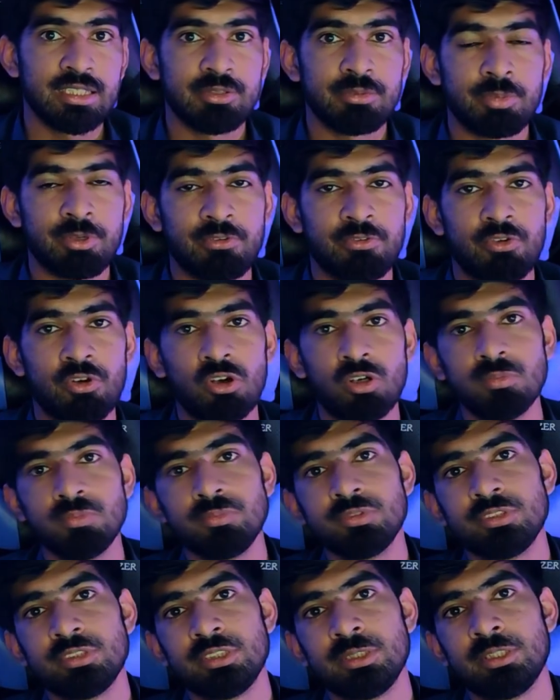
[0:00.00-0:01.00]

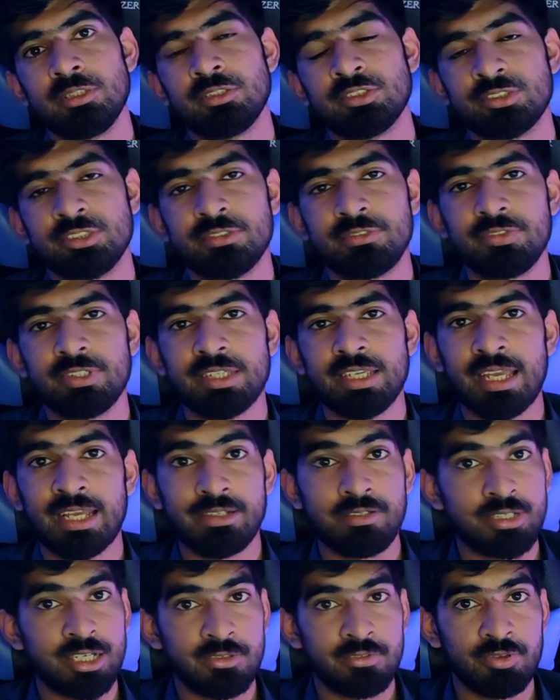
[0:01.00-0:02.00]
performs the safing
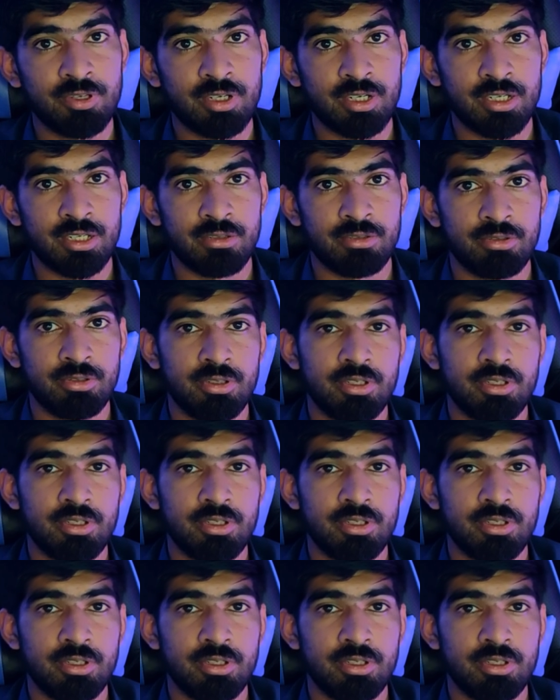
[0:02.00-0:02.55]
at network layer.